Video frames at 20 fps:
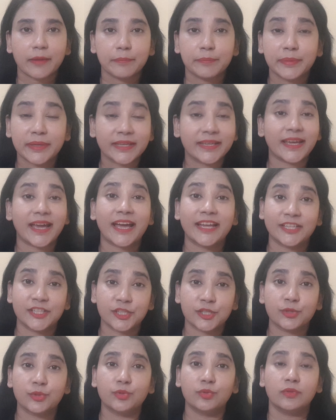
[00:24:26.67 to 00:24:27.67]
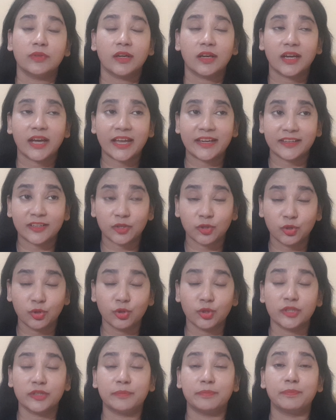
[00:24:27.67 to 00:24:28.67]
bid adieu and a
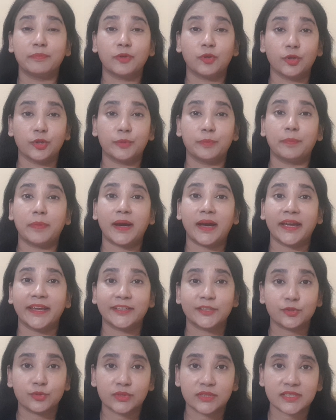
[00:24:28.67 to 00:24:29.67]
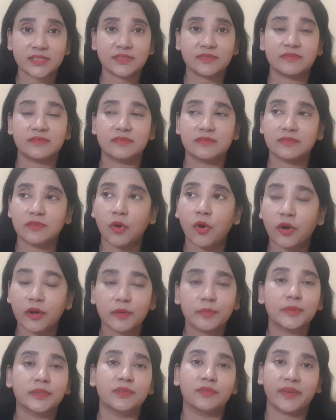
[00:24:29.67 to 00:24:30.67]
good goodbye to this
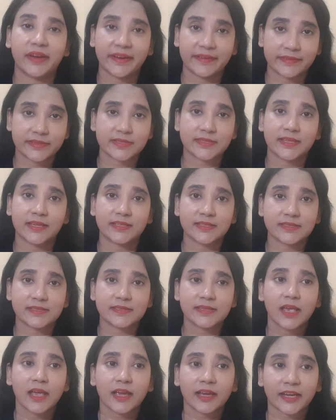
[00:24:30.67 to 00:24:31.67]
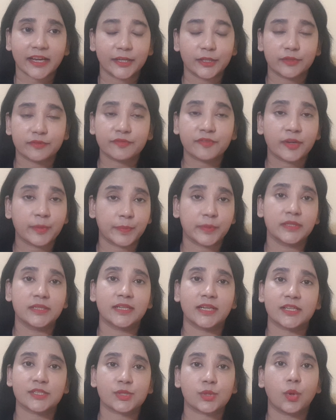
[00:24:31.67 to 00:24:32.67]
horrible virus that has kind of
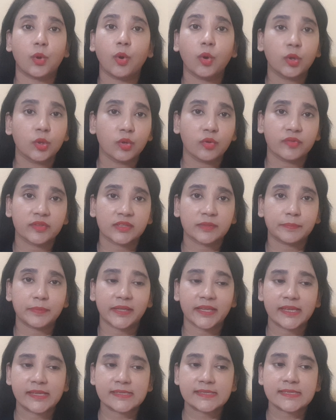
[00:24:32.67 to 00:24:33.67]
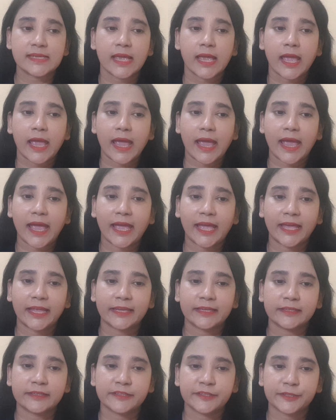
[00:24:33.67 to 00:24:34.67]
crippled us all over the place
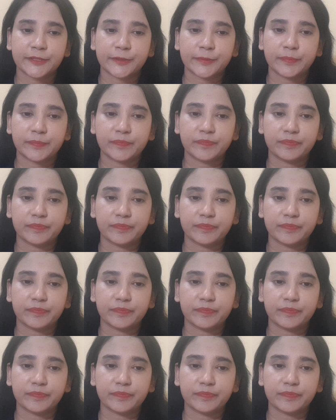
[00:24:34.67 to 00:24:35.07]
and uh,